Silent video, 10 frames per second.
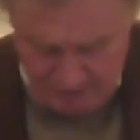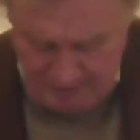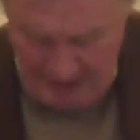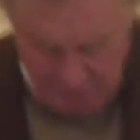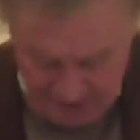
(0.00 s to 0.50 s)

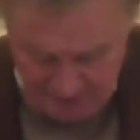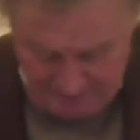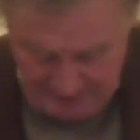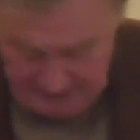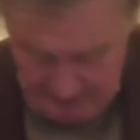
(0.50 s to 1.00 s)
Crowds
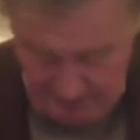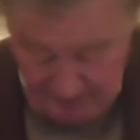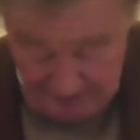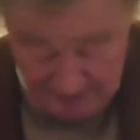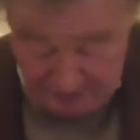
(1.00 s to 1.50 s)
of
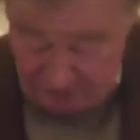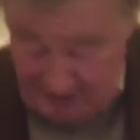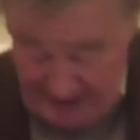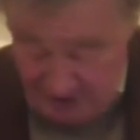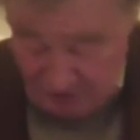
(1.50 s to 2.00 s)
people,
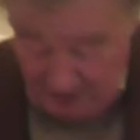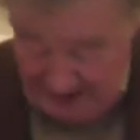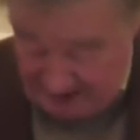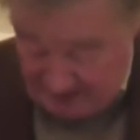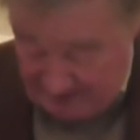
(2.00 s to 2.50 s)
strange
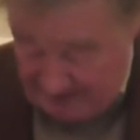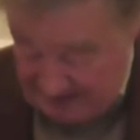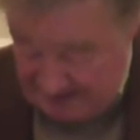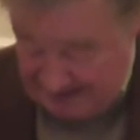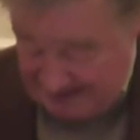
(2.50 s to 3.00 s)
way to
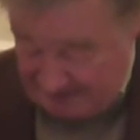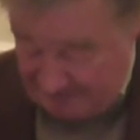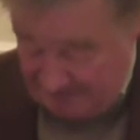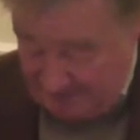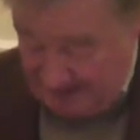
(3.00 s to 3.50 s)
spend Easter for